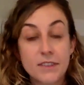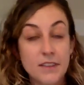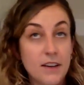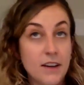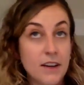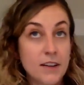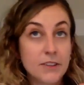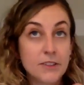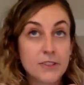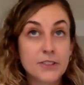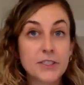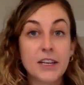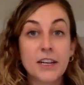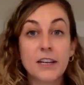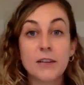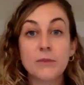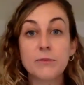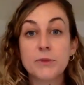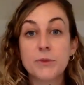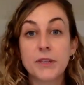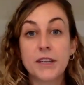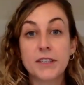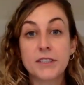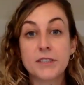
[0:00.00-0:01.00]
Other
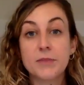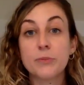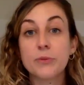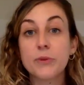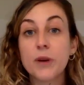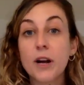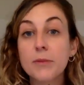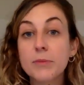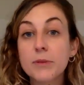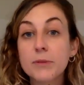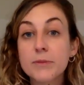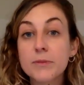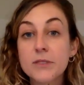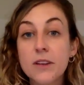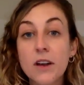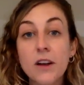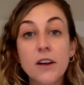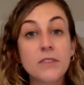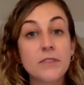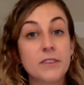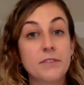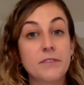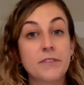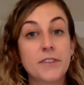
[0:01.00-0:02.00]
times we had to problem
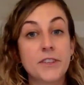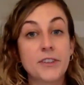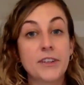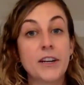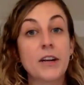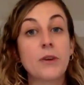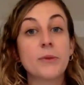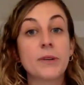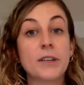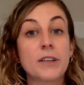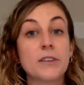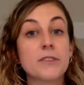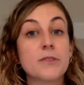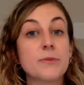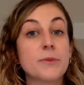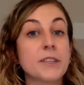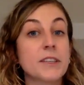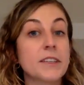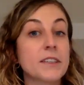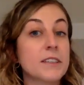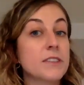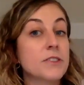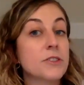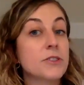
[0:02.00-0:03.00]
solve and figure out what else we needed